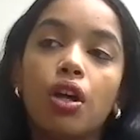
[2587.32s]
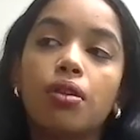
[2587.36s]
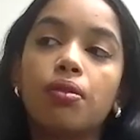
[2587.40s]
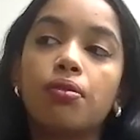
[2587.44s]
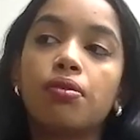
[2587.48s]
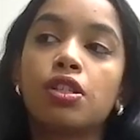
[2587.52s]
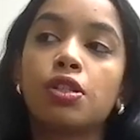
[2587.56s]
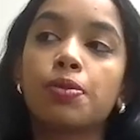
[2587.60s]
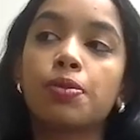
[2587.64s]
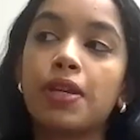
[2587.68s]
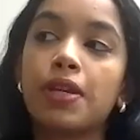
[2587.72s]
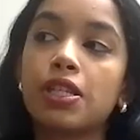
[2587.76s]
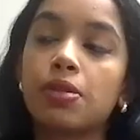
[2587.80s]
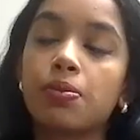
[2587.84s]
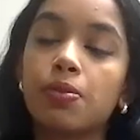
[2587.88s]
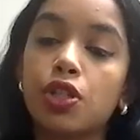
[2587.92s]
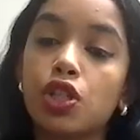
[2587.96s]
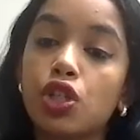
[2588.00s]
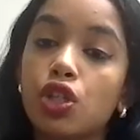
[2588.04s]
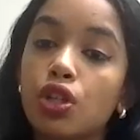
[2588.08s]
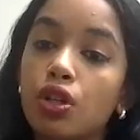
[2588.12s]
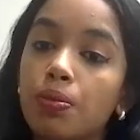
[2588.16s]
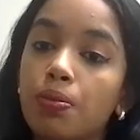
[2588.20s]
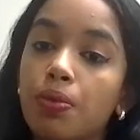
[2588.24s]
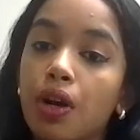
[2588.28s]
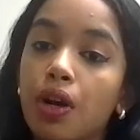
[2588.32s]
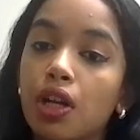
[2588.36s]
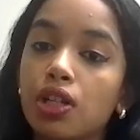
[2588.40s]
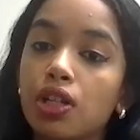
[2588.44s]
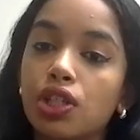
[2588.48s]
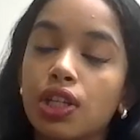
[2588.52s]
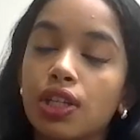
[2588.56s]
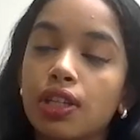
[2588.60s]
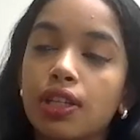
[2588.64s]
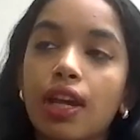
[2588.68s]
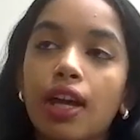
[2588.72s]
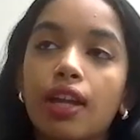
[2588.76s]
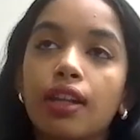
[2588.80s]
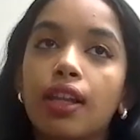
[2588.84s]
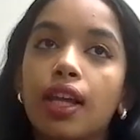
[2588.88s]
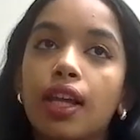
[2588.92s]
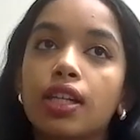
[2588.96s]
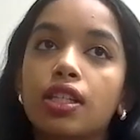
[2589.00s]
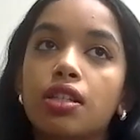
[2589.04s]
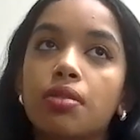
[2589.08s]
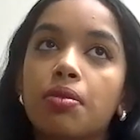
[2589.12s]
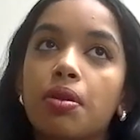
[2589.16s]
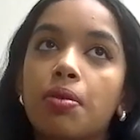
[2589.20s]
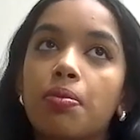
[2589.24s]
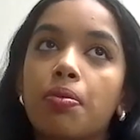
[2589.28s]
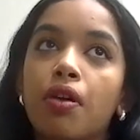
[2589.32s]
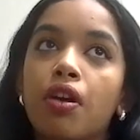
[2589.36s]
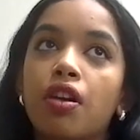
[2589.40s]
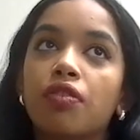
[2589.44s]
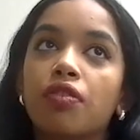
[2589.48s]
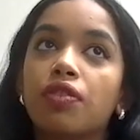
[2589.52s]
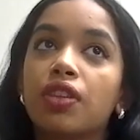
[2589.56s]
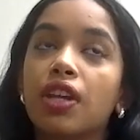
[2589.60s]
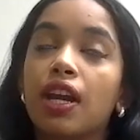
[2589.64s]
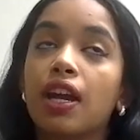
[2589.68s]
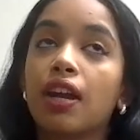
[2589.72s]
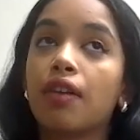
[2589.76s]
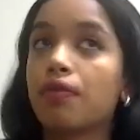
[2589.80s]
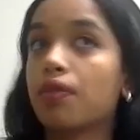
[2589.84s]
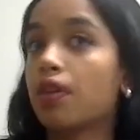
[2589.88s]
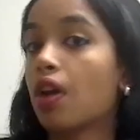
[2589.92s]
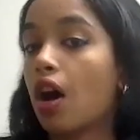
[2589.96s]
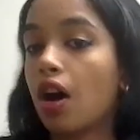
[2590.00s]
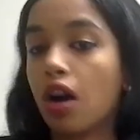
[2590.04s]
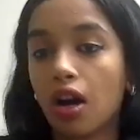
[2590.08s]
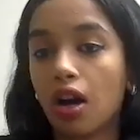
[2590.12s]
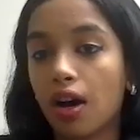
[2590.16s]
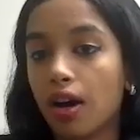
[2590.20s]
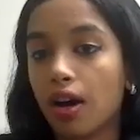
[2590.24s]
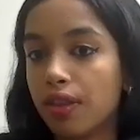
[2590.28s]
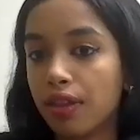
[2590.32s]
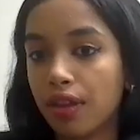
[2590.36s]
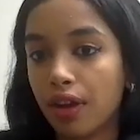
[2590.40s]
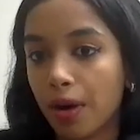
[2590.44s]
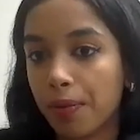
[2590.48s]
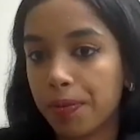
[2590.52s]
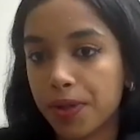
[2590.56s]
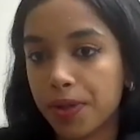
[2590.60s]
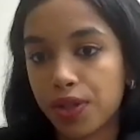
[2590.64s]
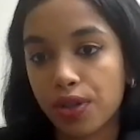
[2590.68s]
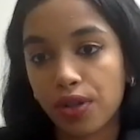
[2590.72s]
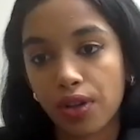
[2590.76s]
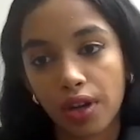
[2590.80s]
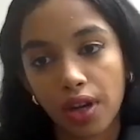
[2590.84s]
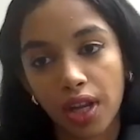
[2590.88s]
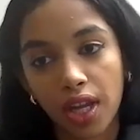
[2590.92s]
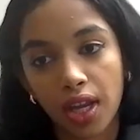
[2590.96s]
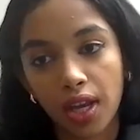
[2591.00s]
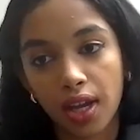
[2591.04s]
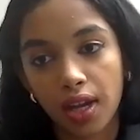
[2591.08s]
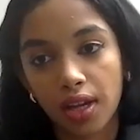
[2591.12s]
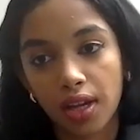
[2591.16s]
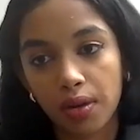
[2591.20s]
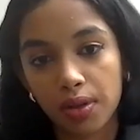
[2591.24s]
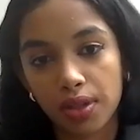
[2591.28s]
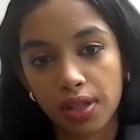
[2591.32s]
One space mission or project I'd like to be a part of that I have not gotten the opportunity yet.